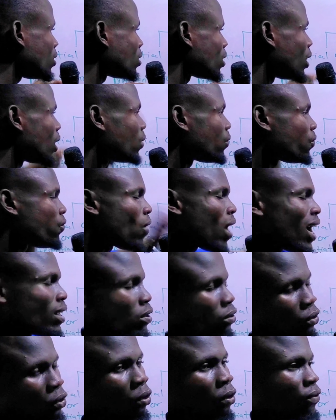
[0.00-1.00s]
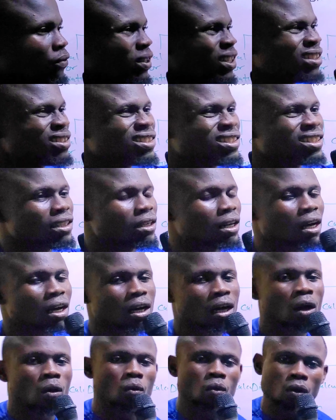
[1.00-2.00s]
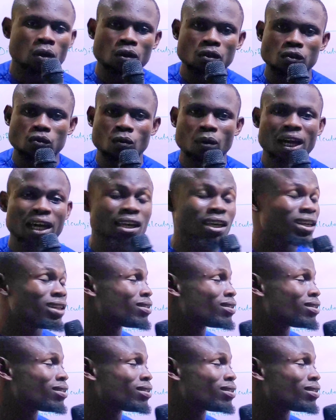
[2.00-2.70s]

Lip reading: is a reverse of integral calculus. Why?